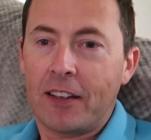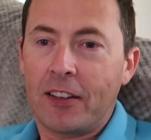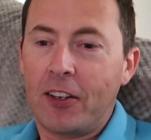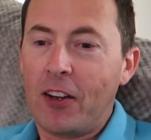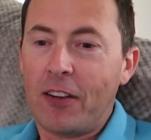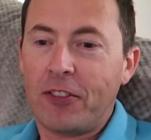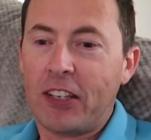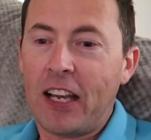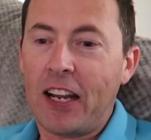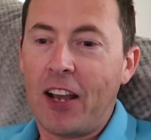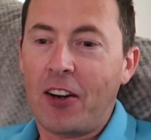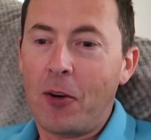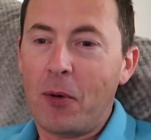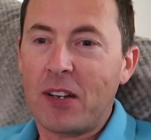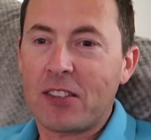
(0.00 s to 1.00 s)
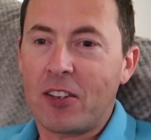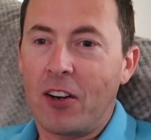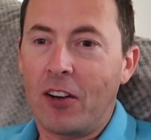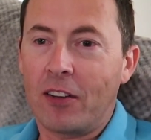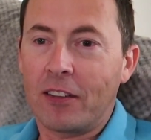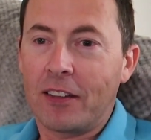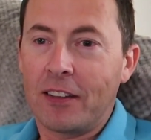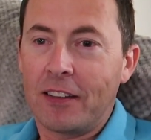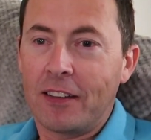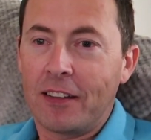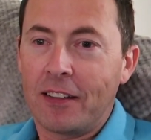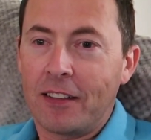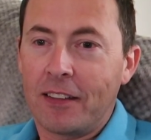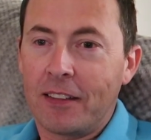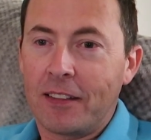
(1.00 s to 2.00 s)
You don't have to get it. I know what it's called.
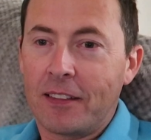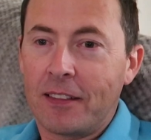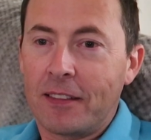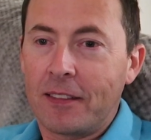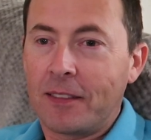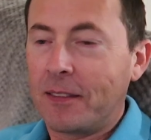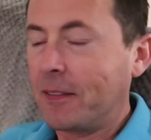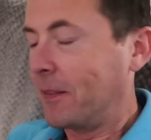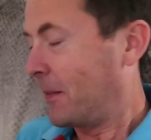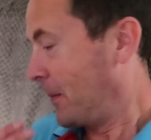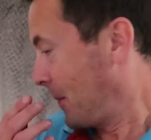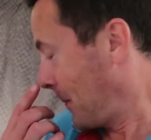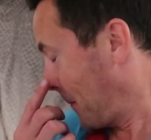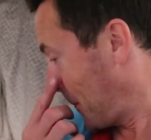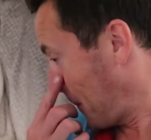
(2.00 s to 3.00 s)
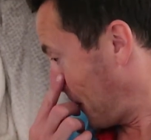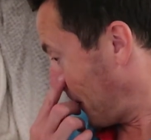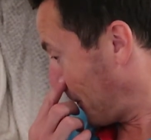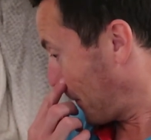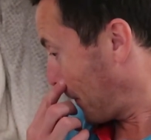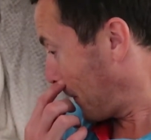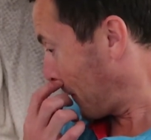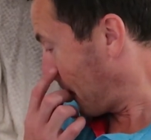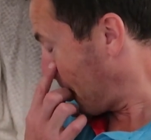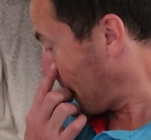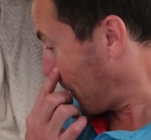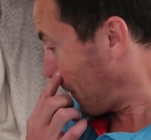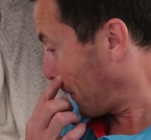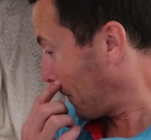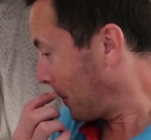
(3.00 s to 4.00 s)
Well, I am
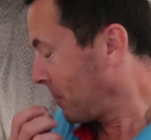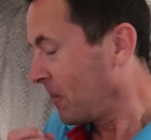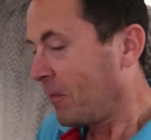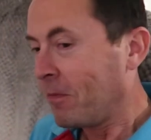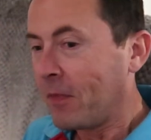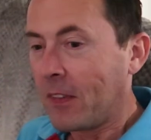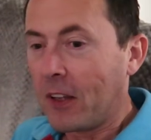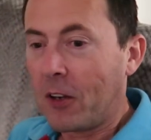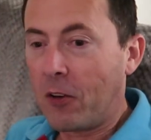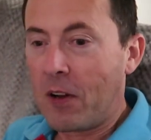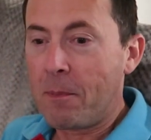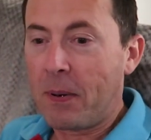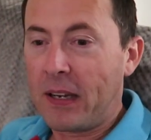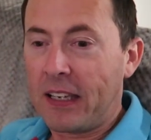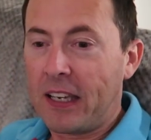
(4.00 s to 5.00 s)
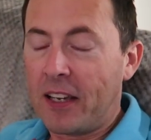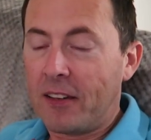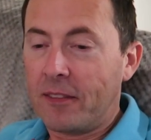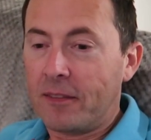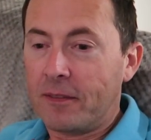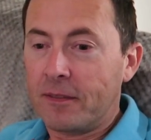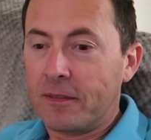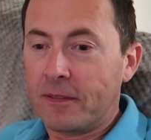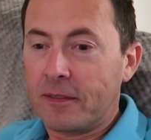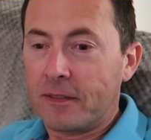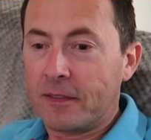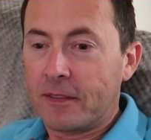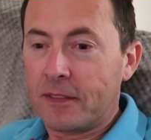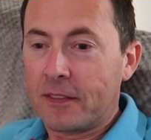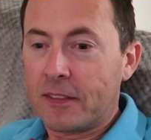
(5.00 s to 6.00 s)
not going to get it. Green packet.
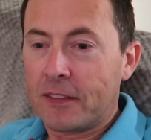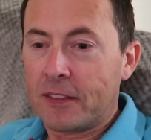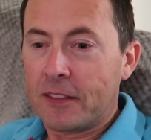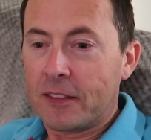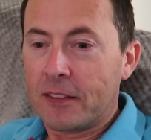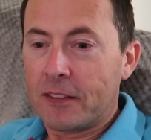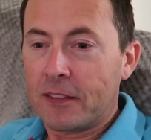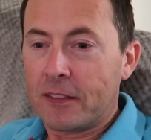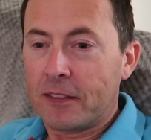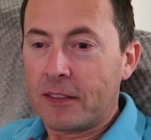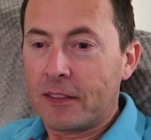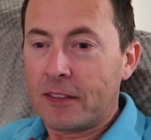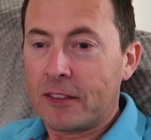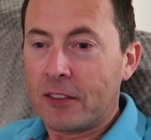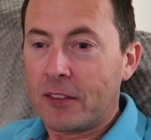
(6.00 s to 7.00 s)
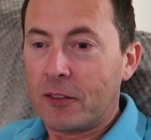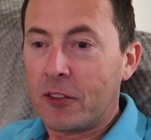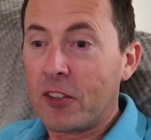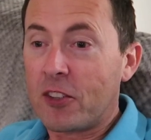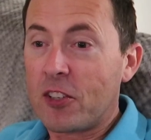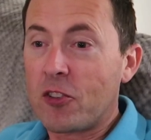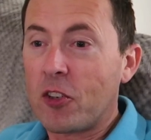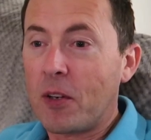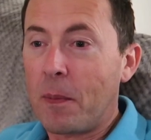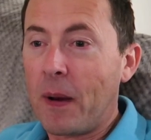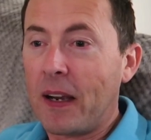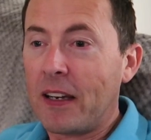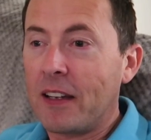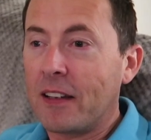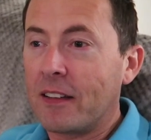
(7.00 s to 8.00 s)
That one. Does it say Sugar
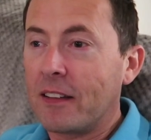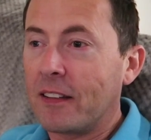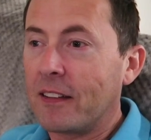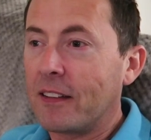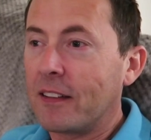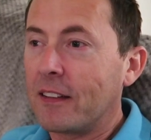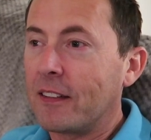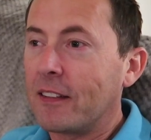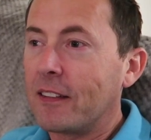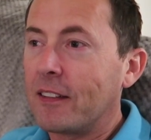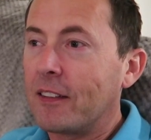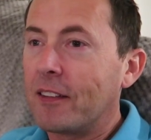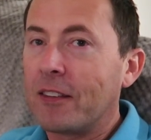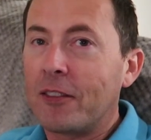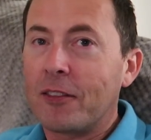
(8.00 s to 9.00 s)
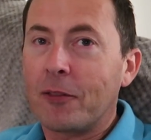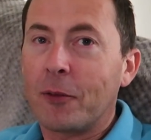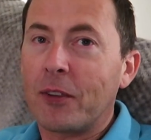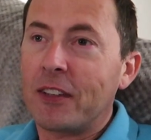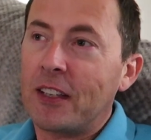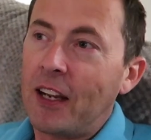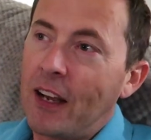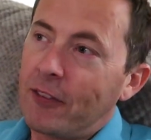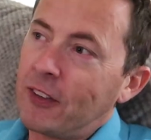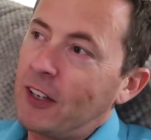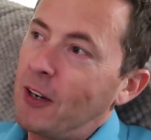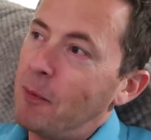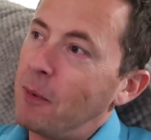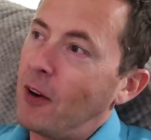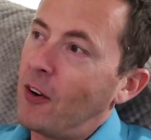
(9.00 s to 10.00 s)
Pine? Yes. Well, you didn't have to
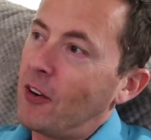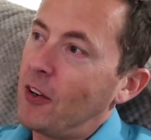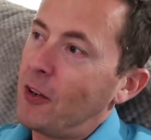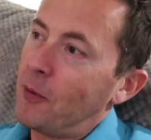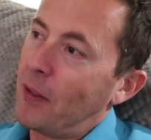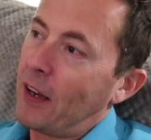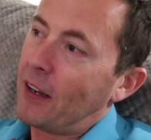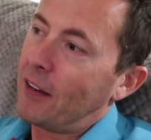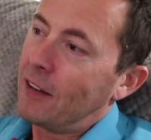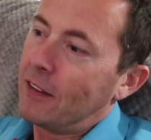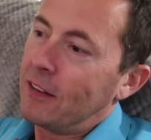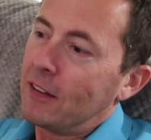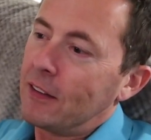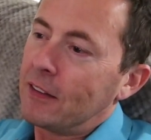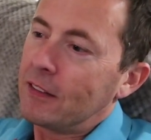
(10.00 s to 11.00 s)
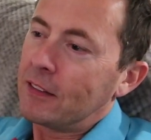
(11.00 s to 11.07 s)
get up. I already knew that. Yeah,